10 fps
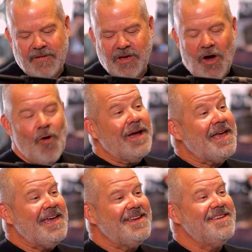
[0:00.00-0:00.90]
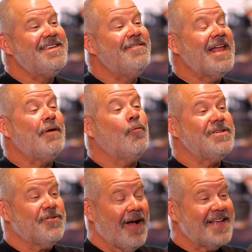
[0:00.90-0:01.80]
going in
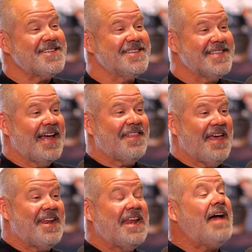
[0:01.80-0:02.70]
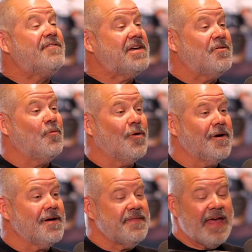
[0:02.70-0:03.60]
directions like that and having it
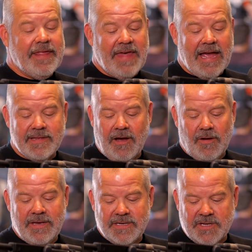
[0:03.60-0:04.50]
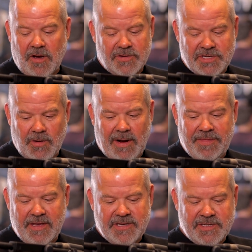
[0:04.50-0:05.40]
work, that is also, I
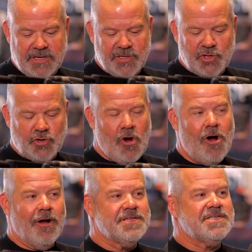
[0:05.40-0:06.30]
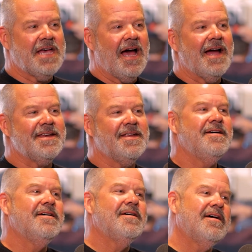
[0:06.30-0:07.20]
think, just a strong sign
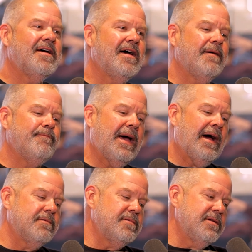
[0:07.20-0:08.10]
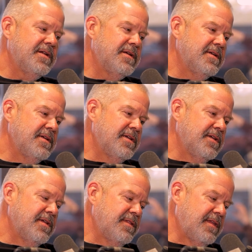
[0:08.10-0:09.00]
about
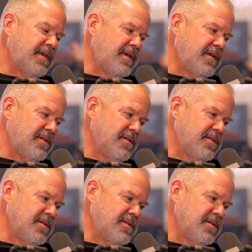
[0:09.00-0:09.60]
the